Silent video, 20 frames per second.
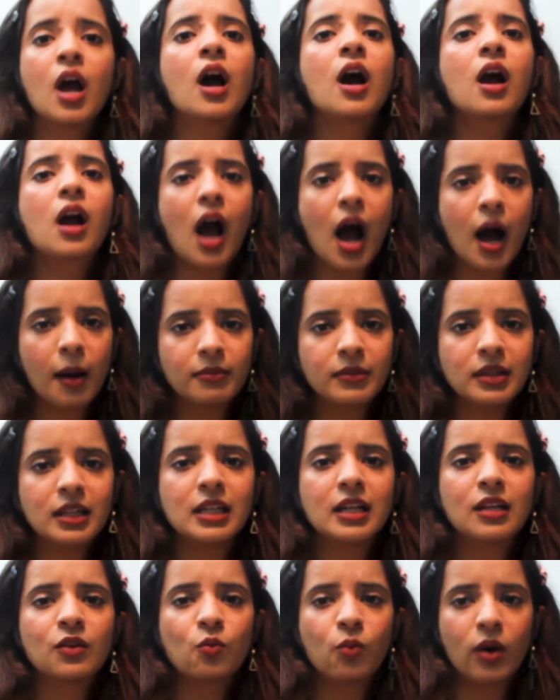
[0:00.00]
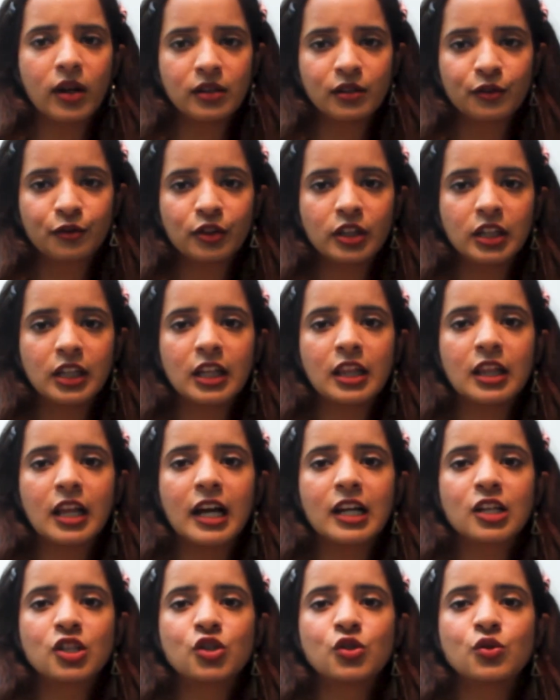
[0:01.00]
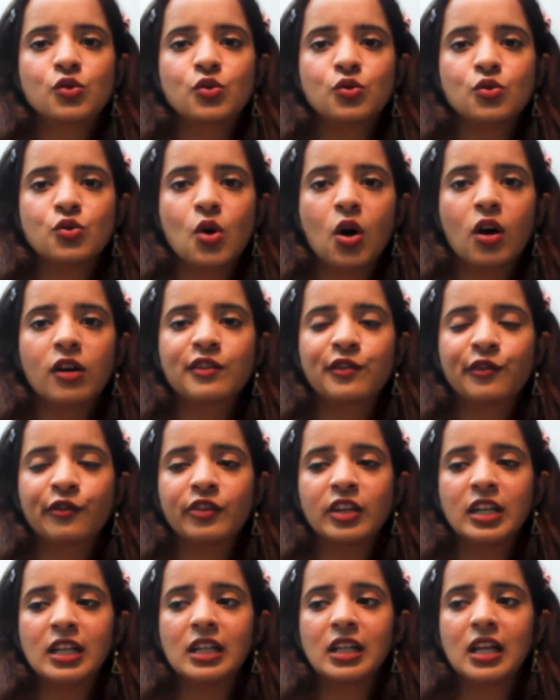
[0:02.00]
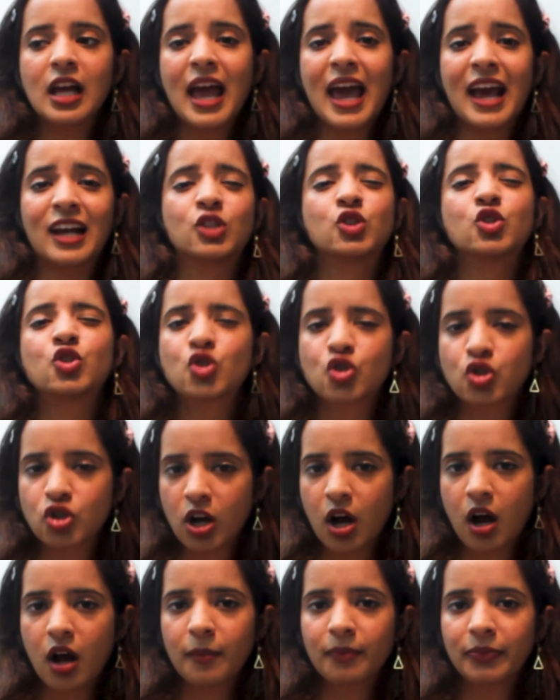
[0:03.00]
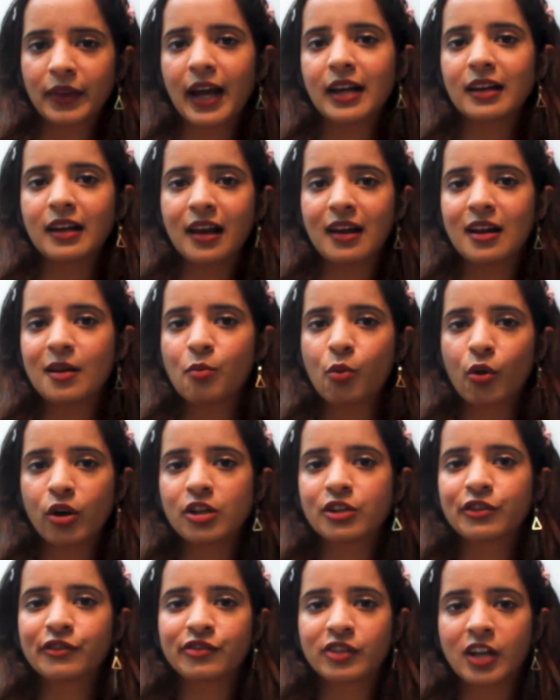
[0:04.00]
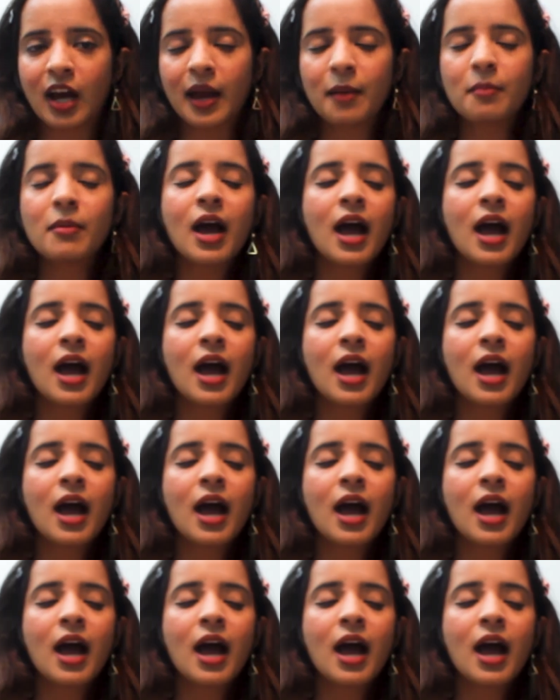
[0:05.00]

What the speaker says: calmly and wonderfully that you do not feel extra at any point of time.